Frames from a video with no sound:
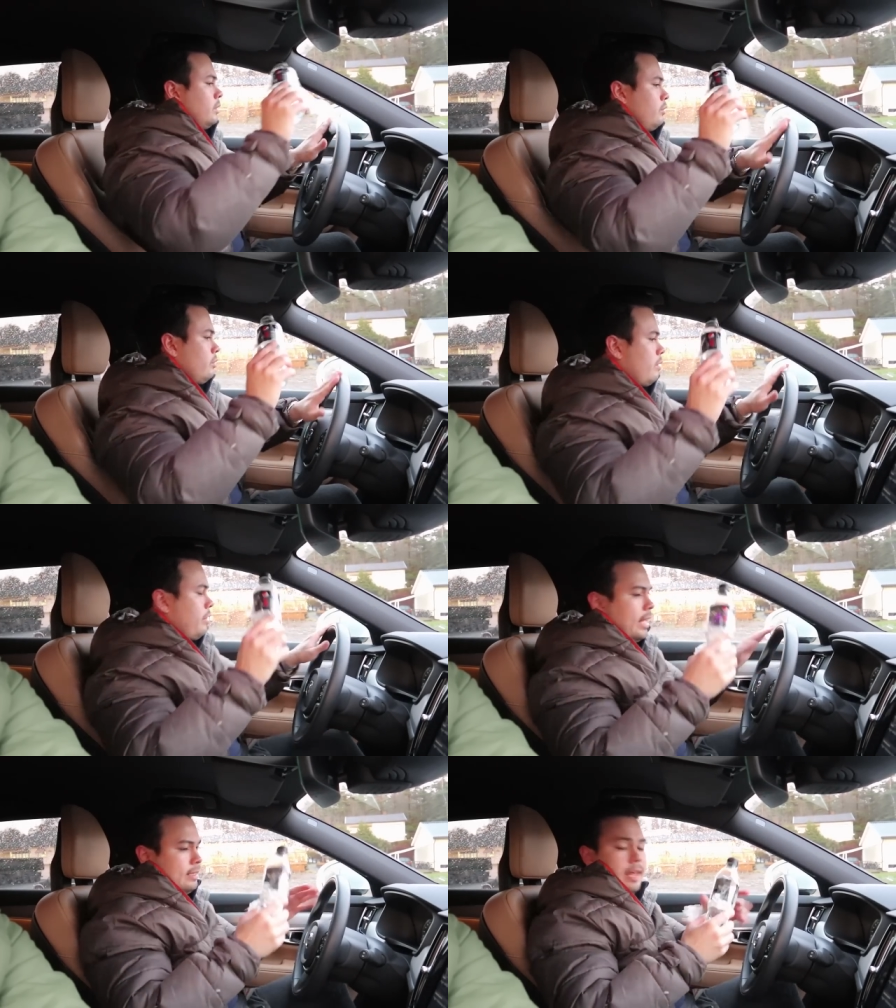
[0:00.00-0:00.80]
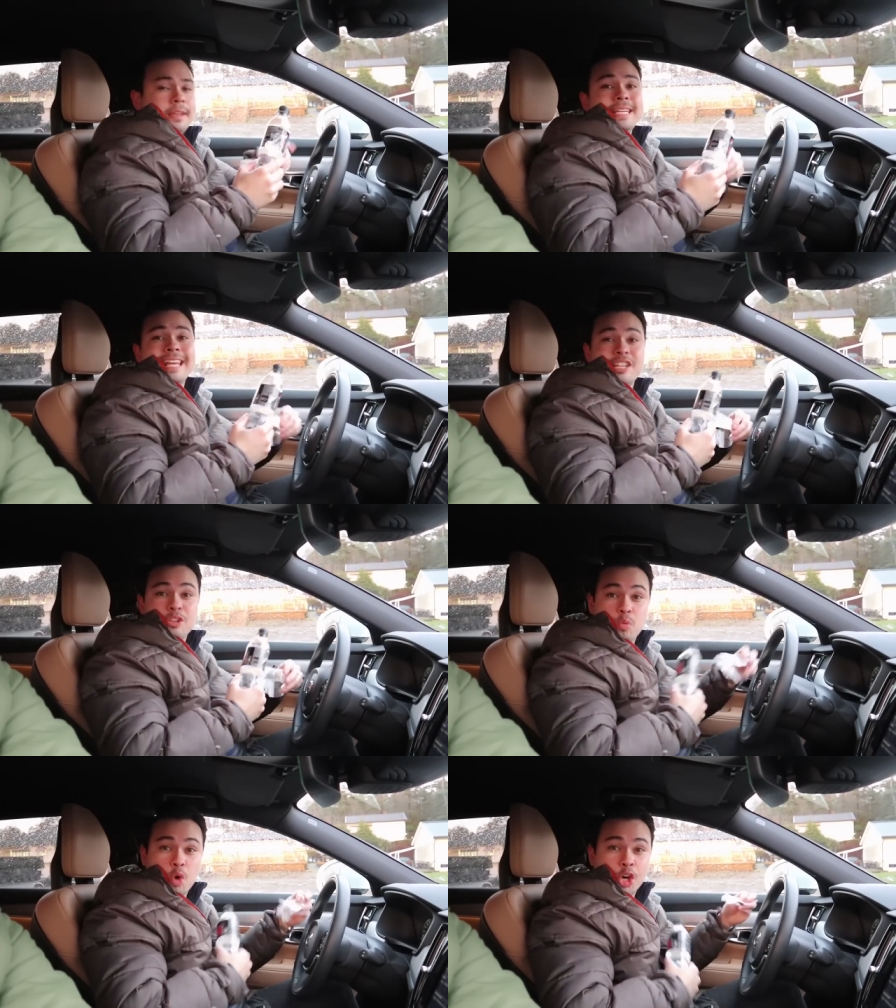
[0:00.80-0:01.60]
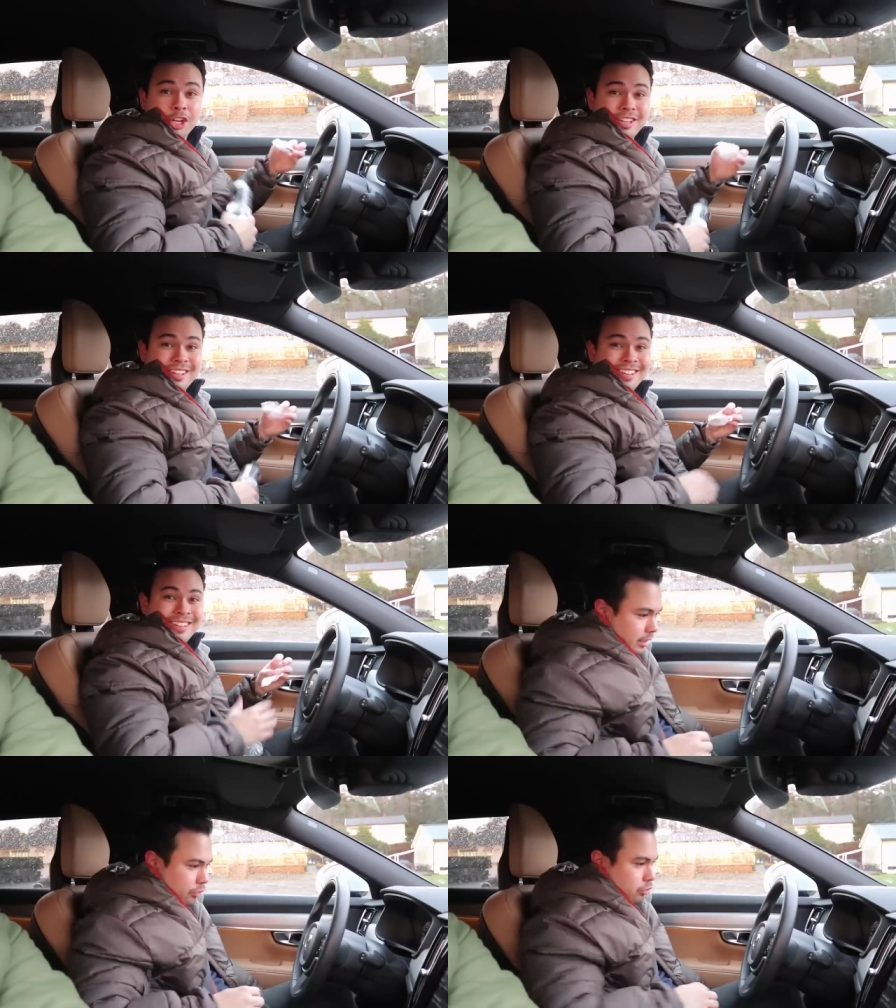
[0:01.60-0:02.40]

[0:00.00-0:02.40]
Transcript: So that didn't work. Let's